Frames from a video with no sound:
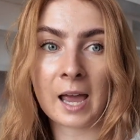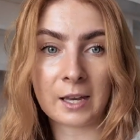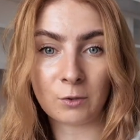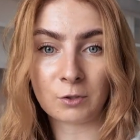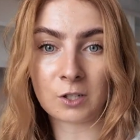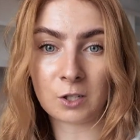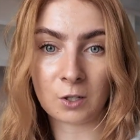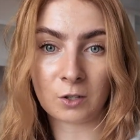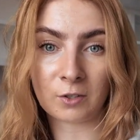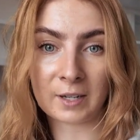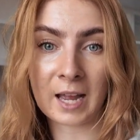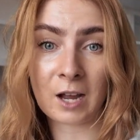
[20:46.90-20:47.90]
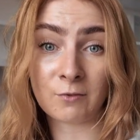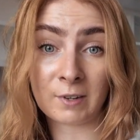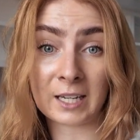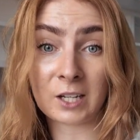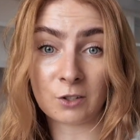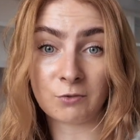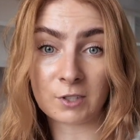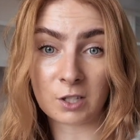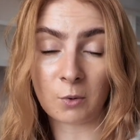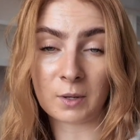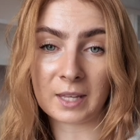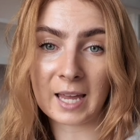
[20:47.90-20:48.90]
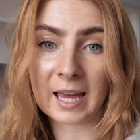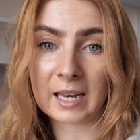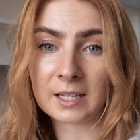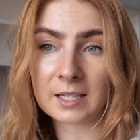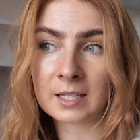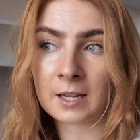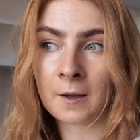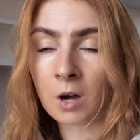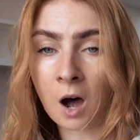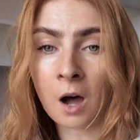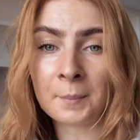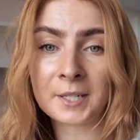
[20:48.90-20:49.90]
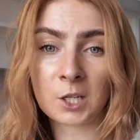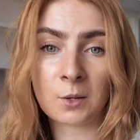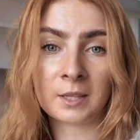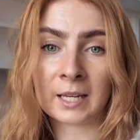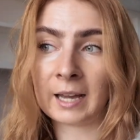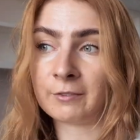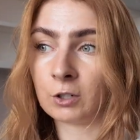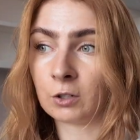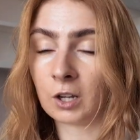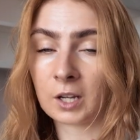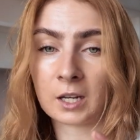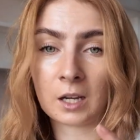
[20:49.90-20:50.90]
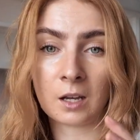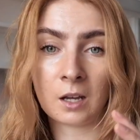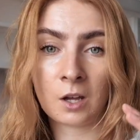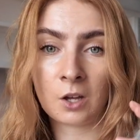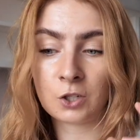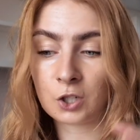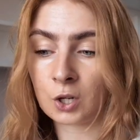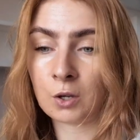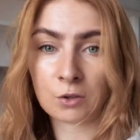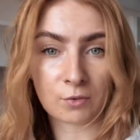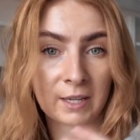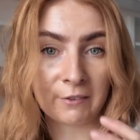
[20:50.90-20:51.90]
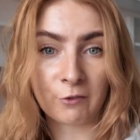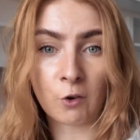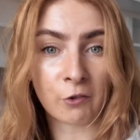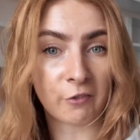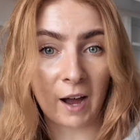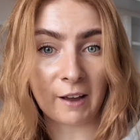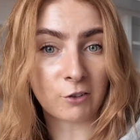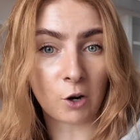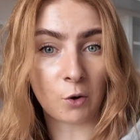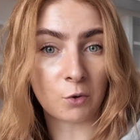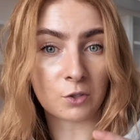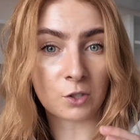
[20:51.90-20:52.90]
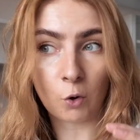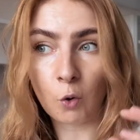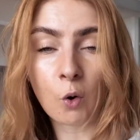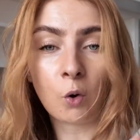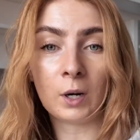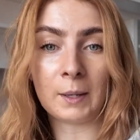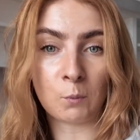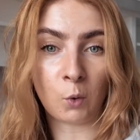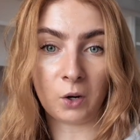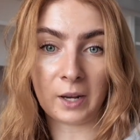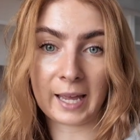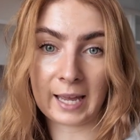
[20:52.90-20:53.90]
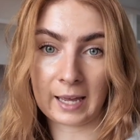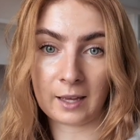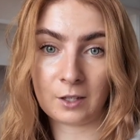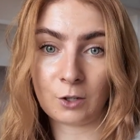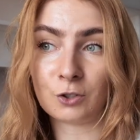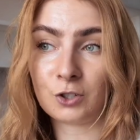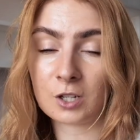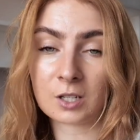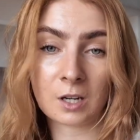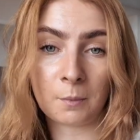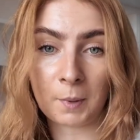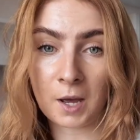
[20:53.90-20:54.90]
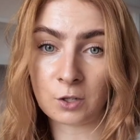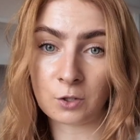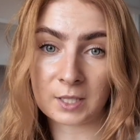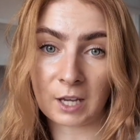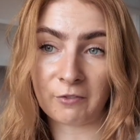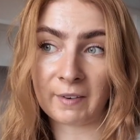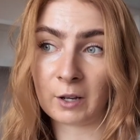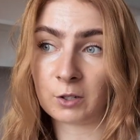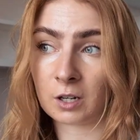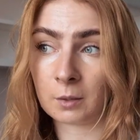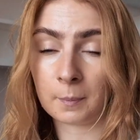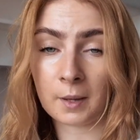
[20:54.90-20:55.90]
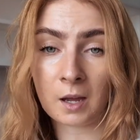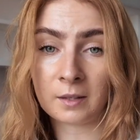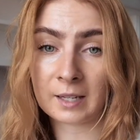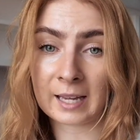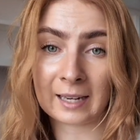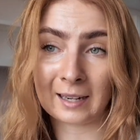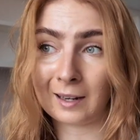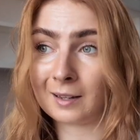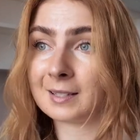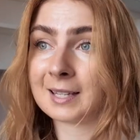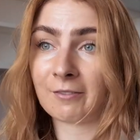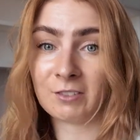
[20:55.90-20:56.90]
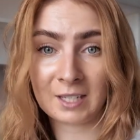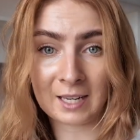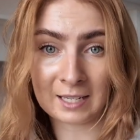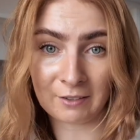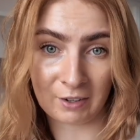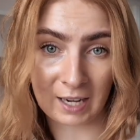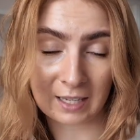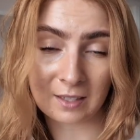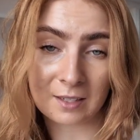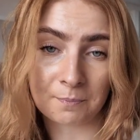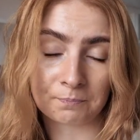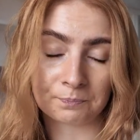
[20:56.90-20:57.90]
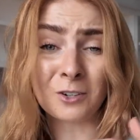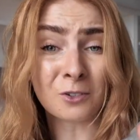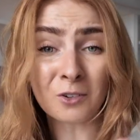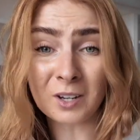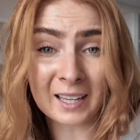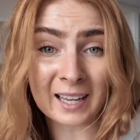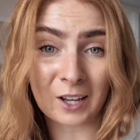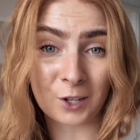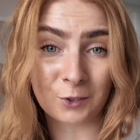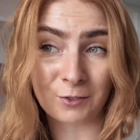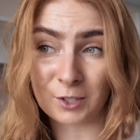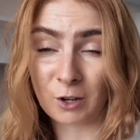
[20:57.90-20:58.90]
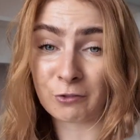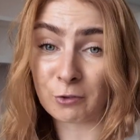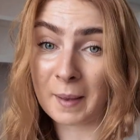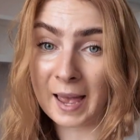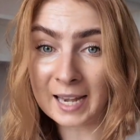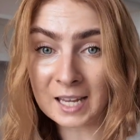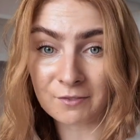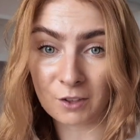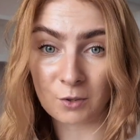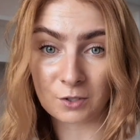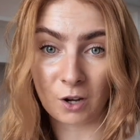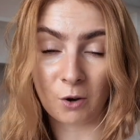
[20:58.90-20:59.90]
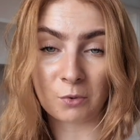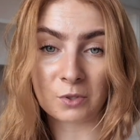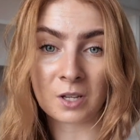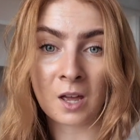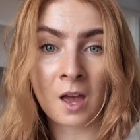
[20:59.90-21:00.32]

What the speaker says: in order to create a really good result at the end. You can't be doing that if you're looking at 2, 3, 4, 5 goals all in one hit. You're just going to burn yourself out. You're going to burn the candle at 17 different ends, and you're not going to get a good result from any of those goals